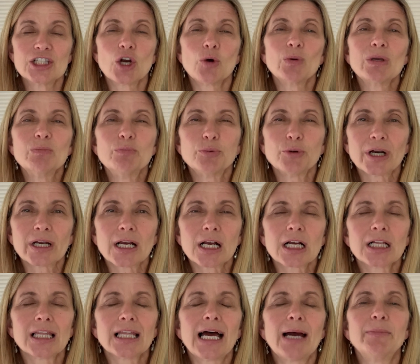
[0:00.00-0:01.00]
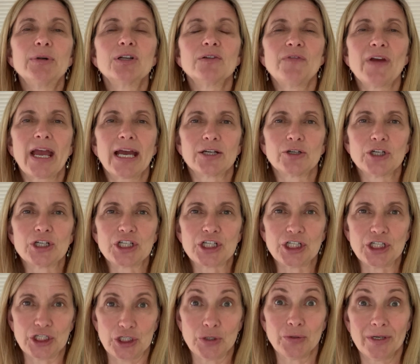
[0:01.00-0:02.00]
So we bring a collaborative
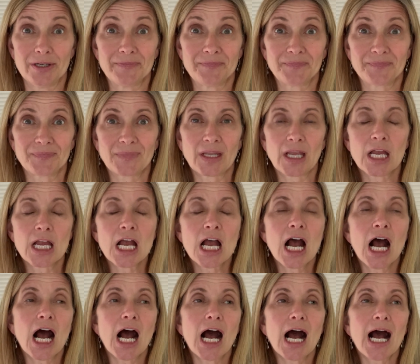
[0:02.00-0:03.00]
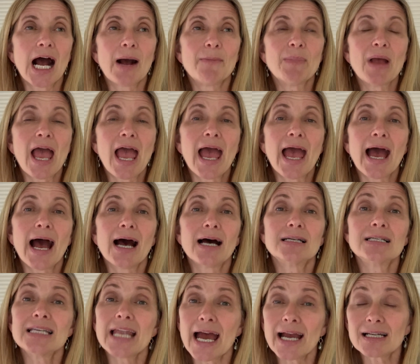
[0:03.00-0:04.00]
energy to it.
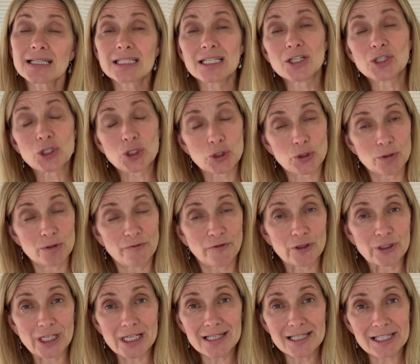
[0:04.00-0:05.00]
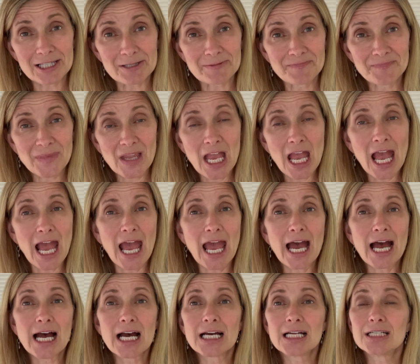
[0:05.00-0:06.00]
And next is truthfulness.
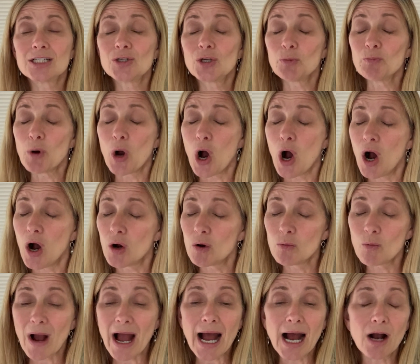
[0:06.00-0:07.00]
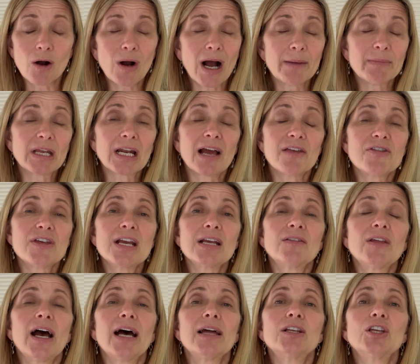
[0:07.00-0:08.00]
And oh, wow. I mean, I
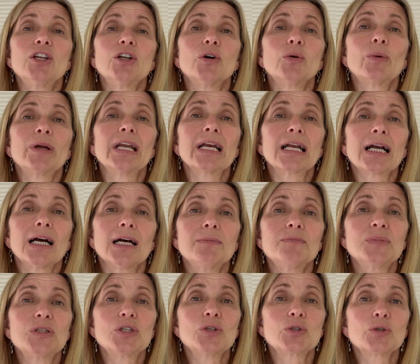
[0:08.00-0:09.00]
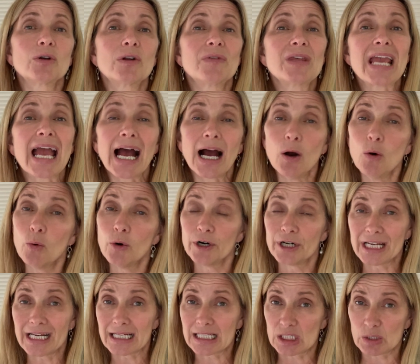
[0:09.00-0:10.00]
think that, when it comes to sort of the
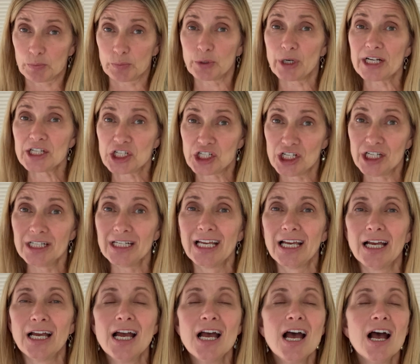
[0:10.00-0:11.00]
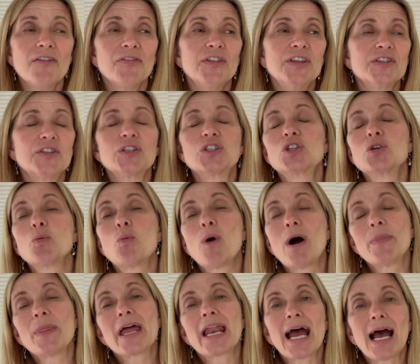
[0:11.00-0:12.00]
outward expression, this is the
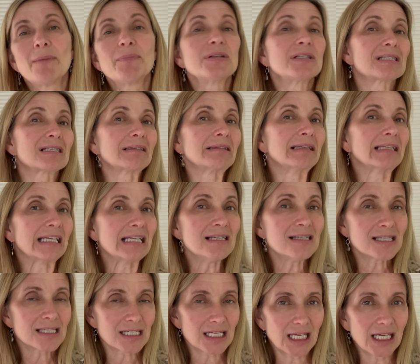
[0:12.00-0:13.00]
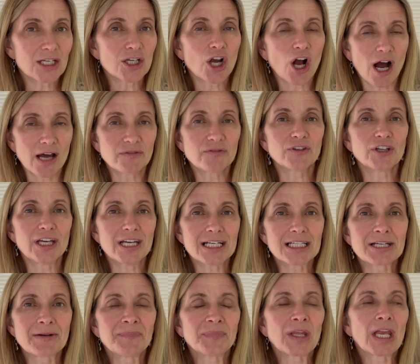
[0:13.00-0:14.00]
one that happens least in
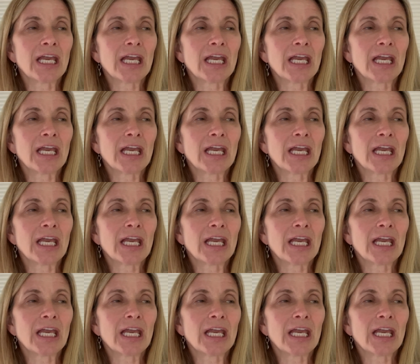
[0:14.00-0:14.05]
conflict,